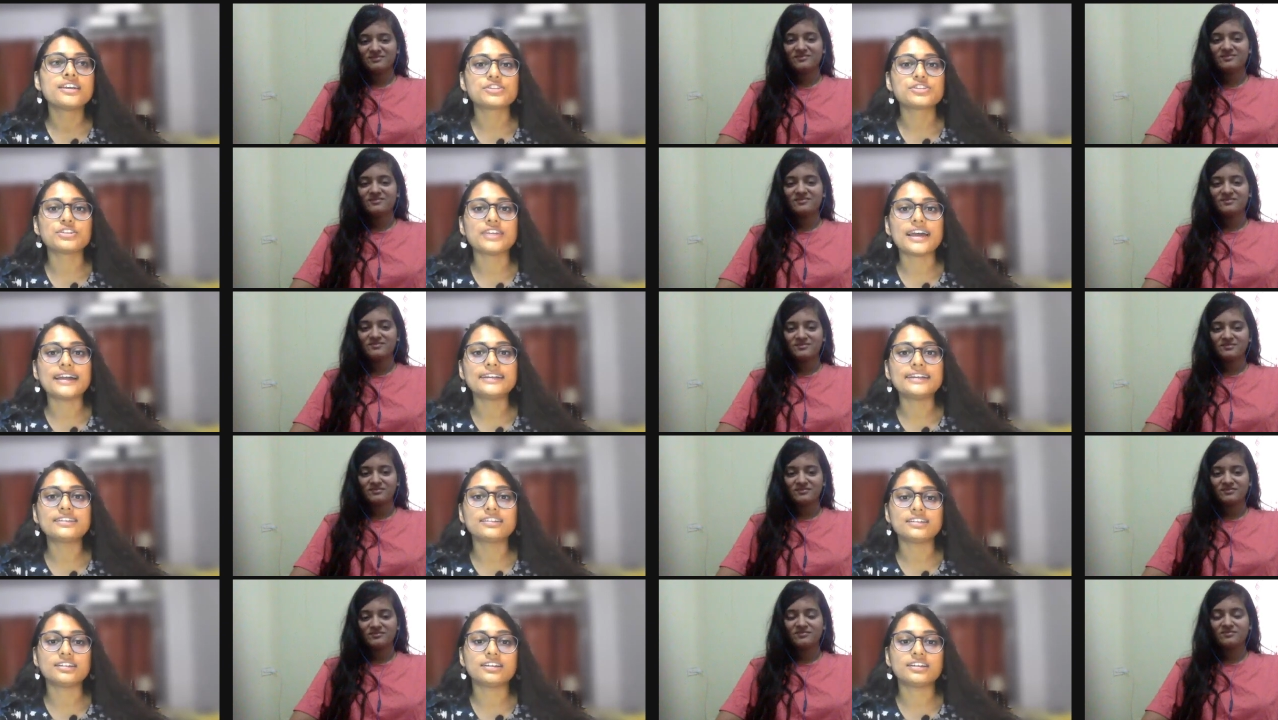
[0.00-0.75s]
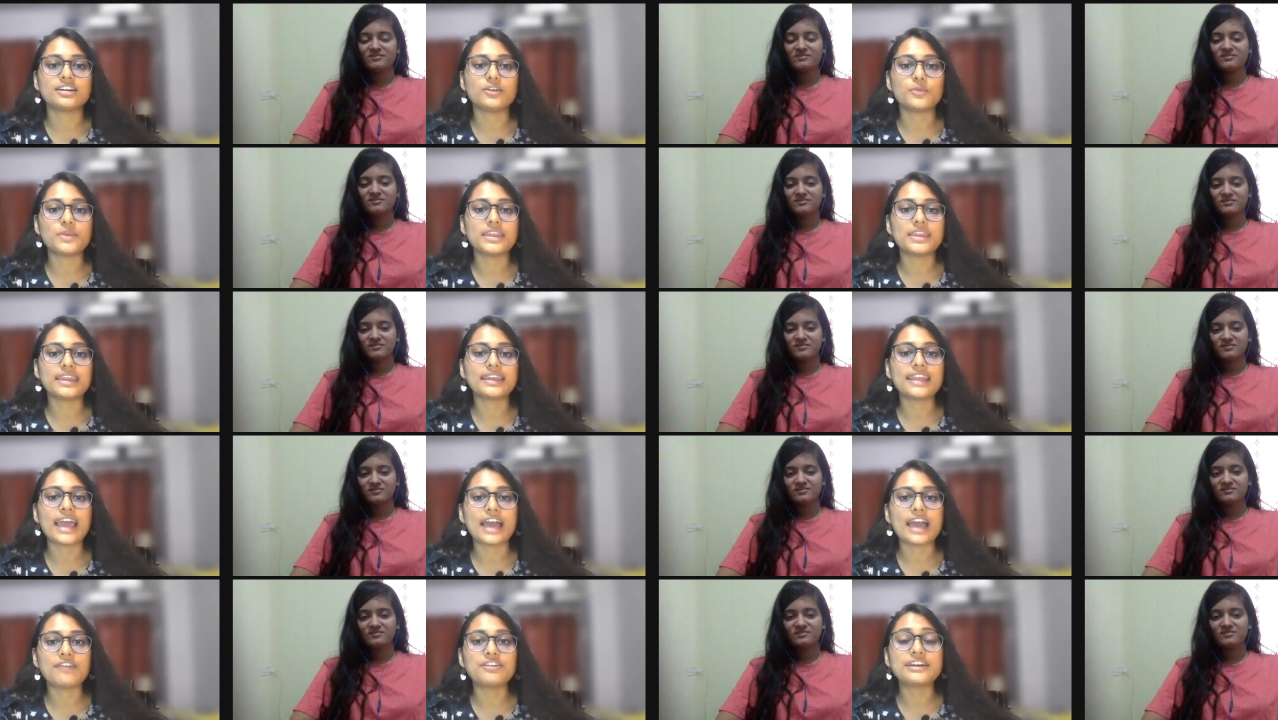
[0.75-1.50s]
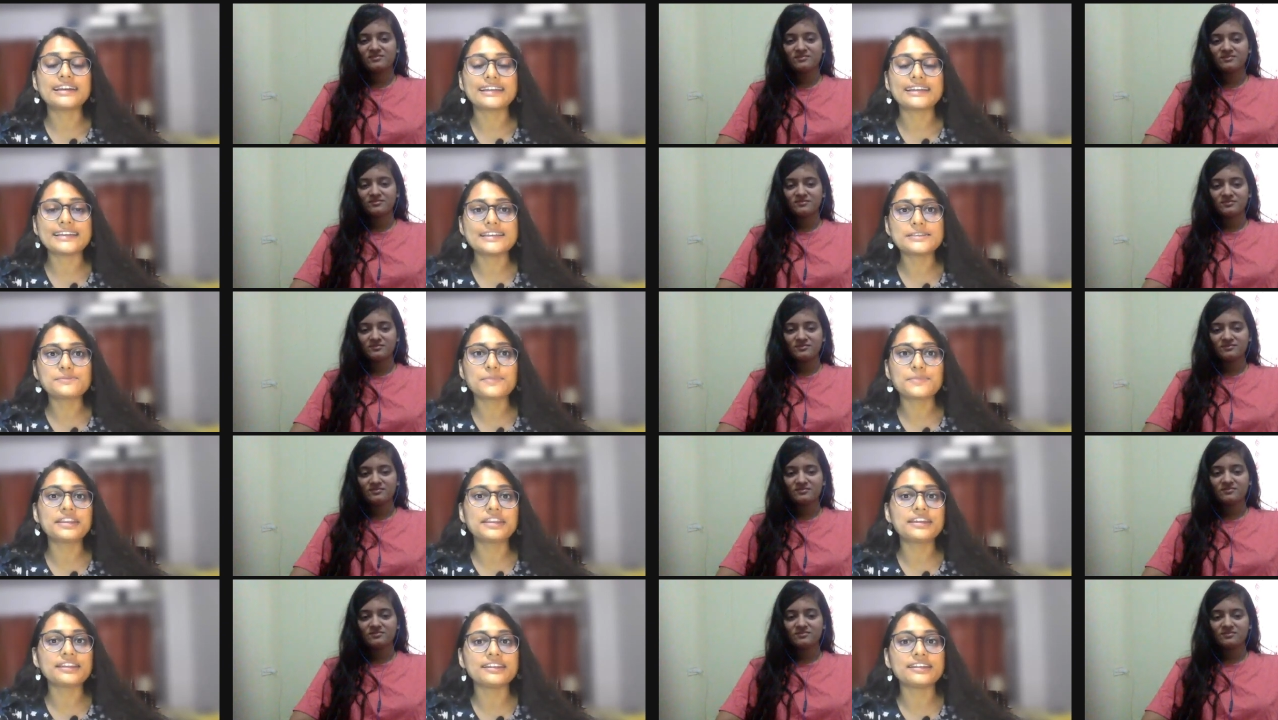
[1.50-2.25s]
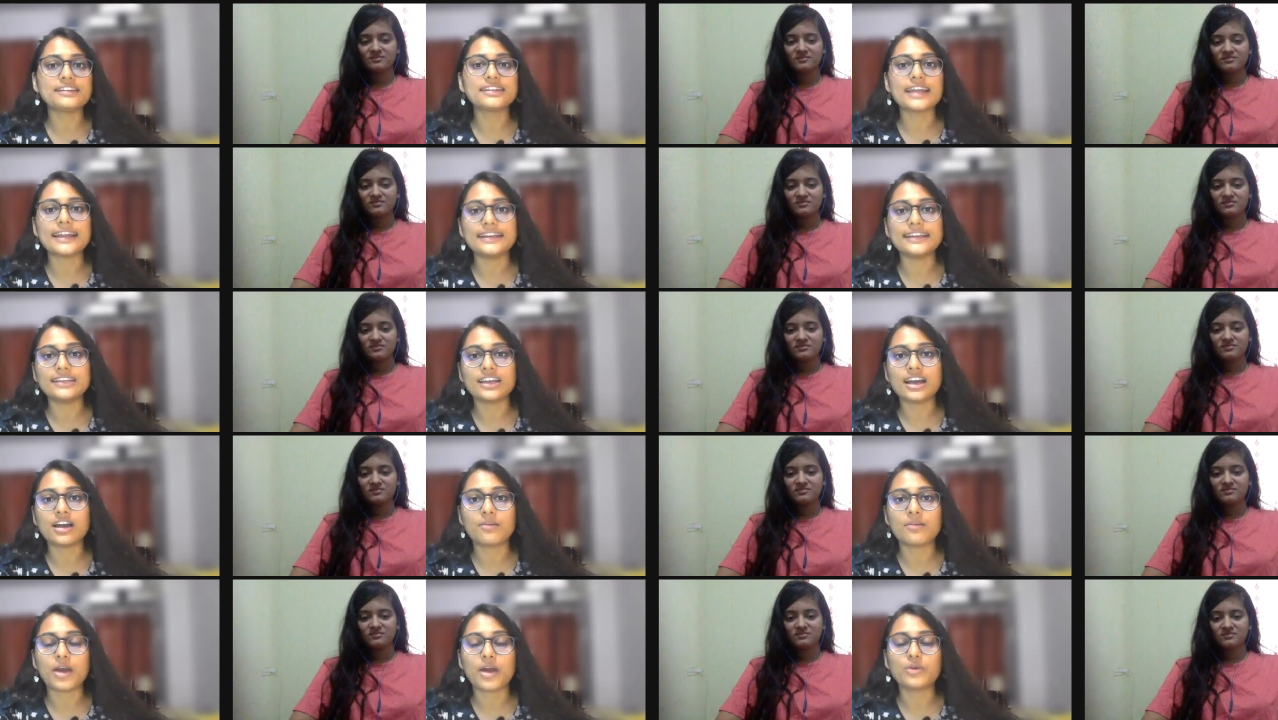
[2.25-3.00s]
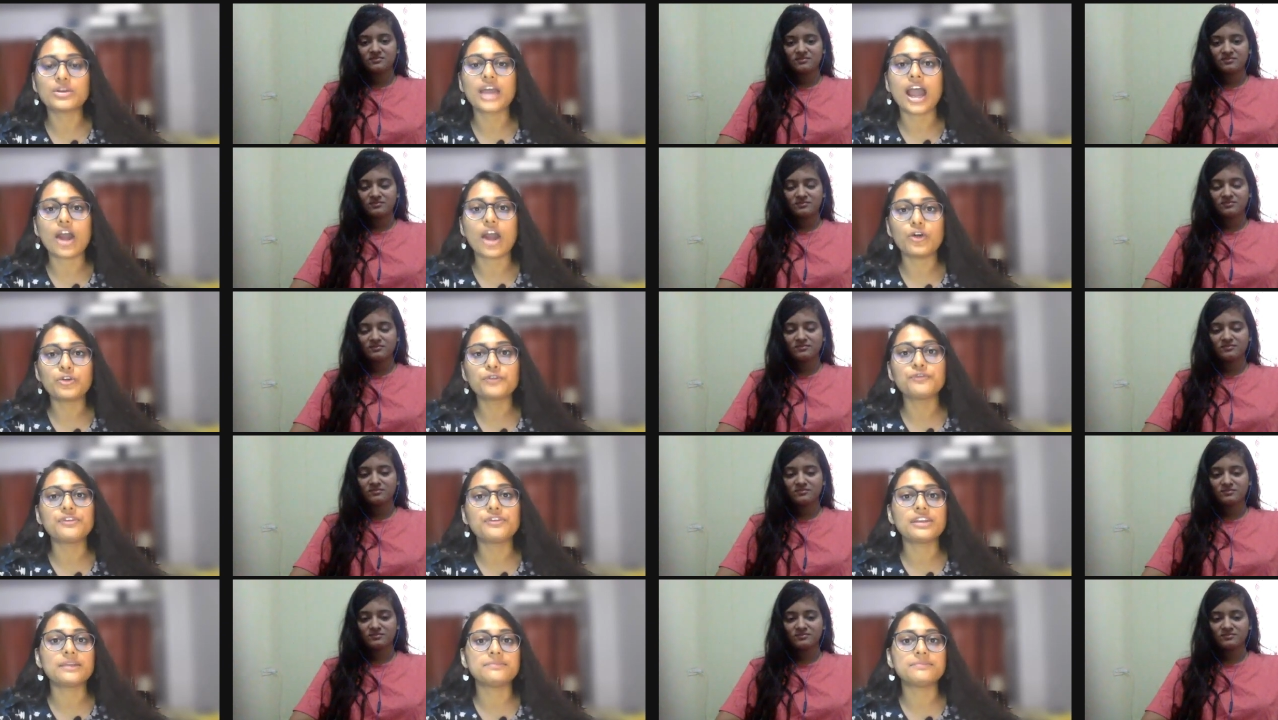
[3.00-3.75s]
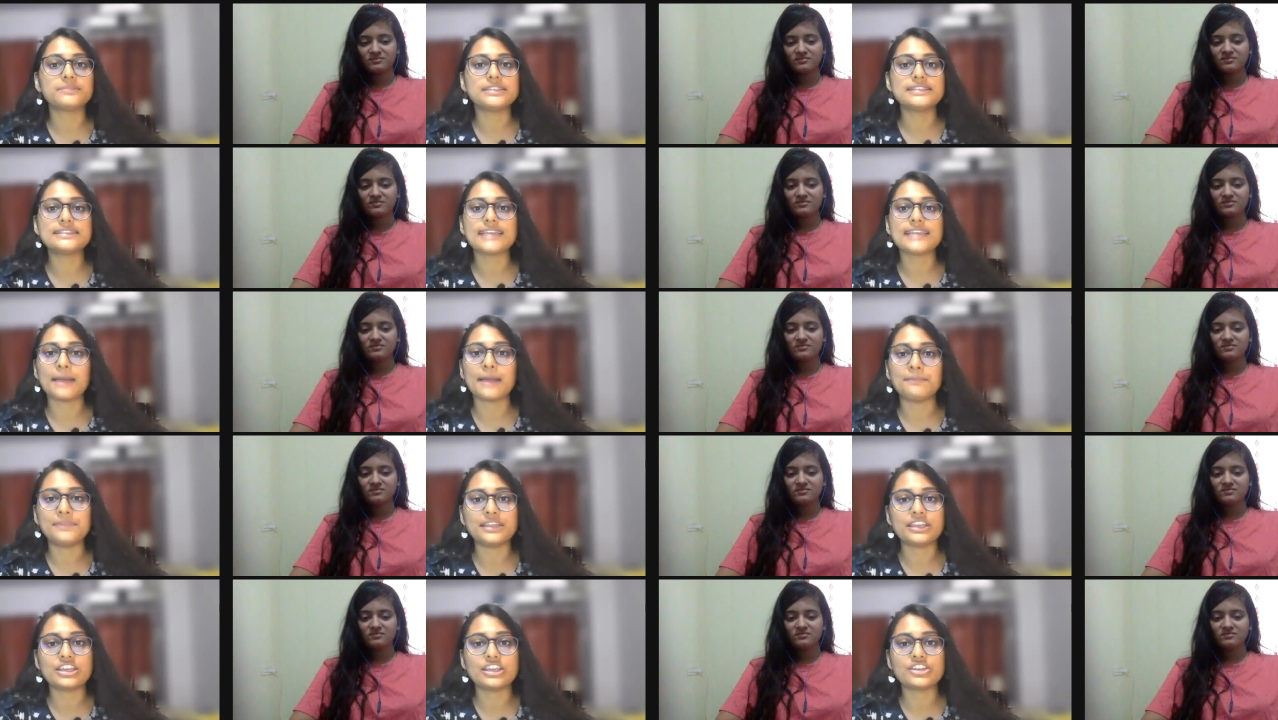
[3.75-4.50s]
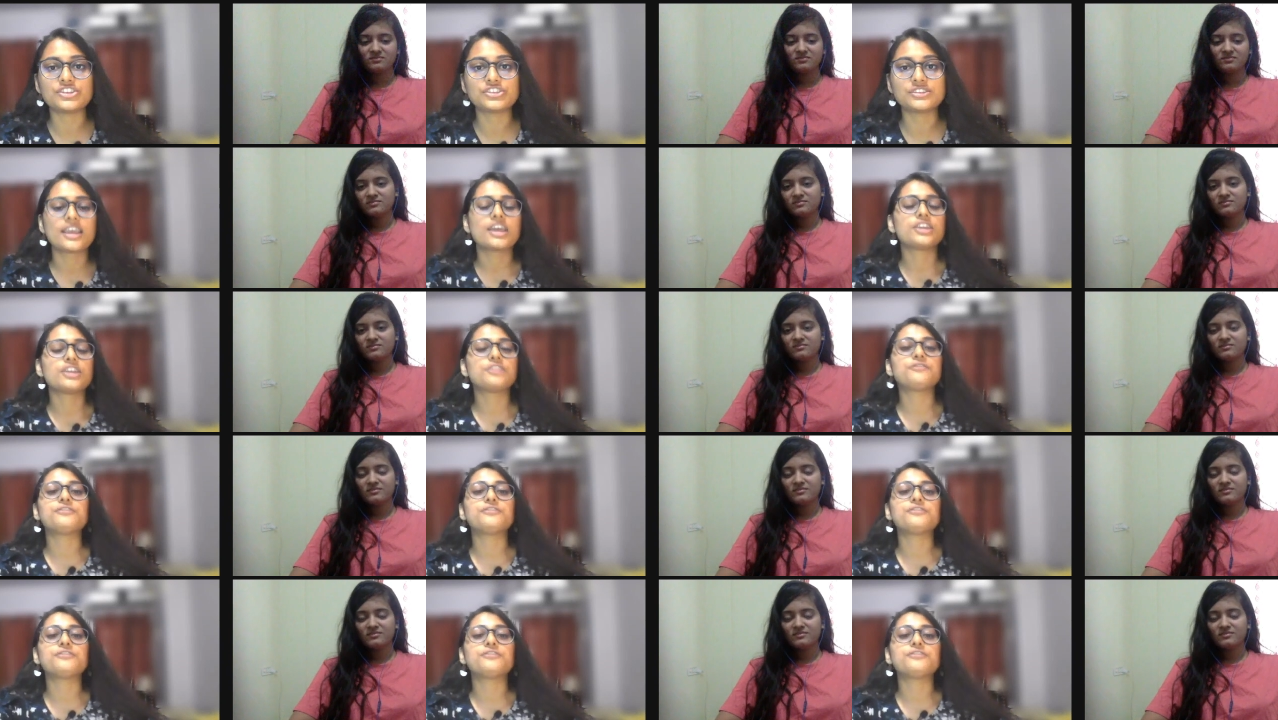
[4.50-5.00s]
Speaker 1: so that uh, we can have a crisp and clear idea about how to fill up these applications.